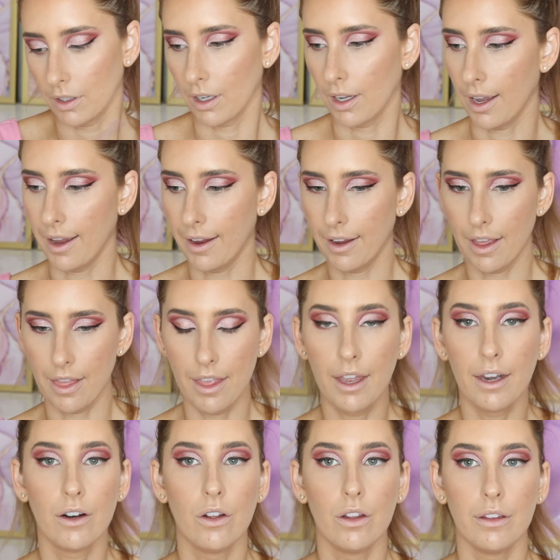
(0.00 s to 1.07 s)
Okay, and
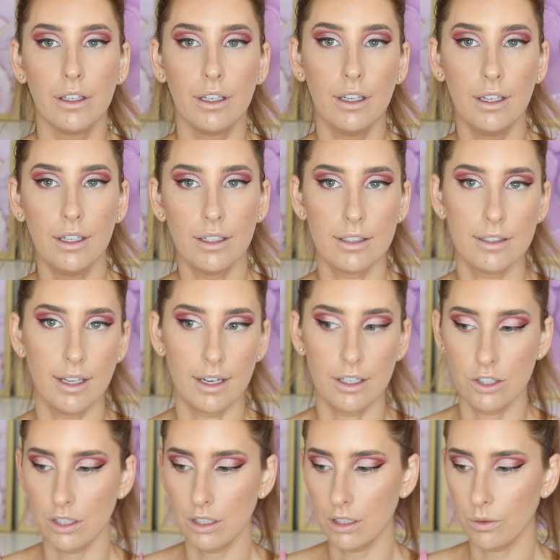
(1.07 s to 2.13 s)
then on the inner
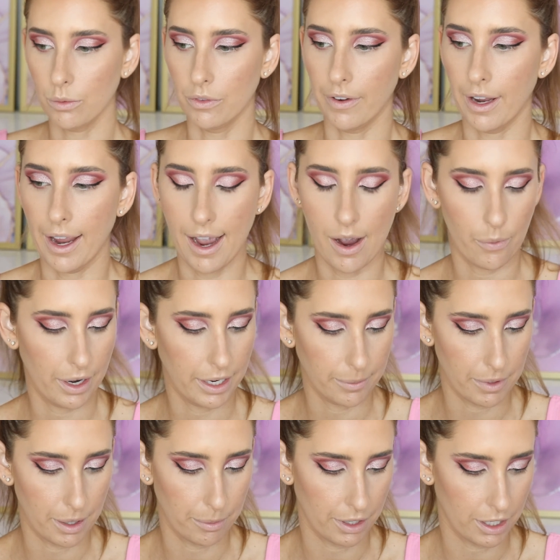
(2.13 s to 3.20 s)
section, without wetting
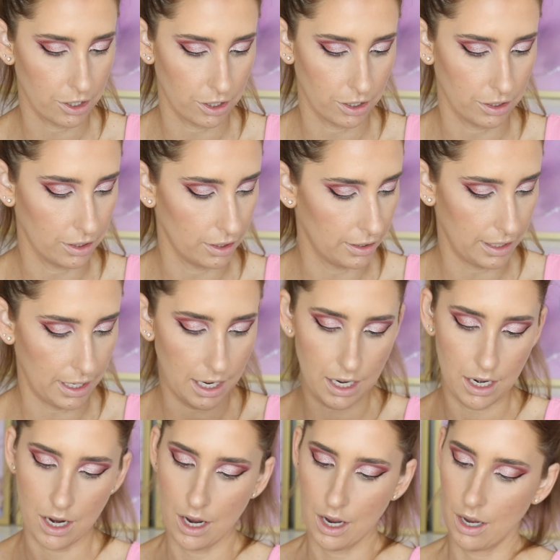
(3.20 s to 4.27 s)
my brush just to see,
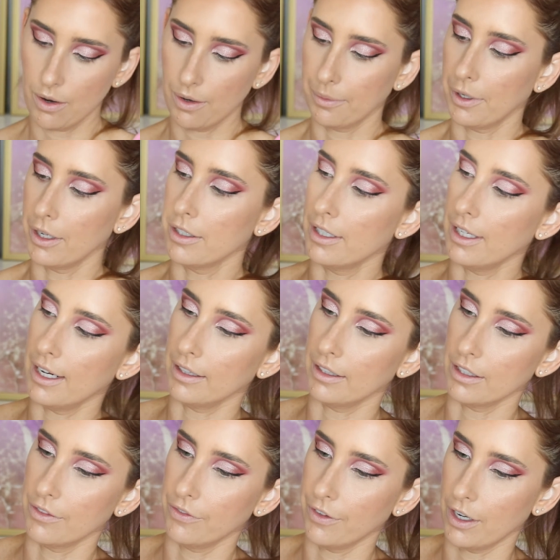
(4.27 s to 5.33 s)
I'm going to take
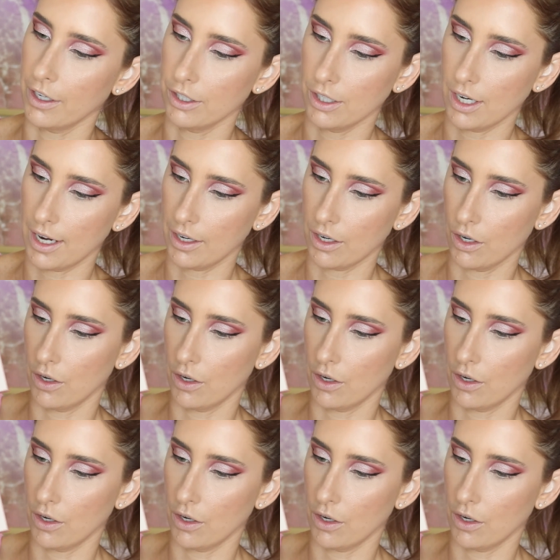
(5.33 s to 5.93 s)
this first shade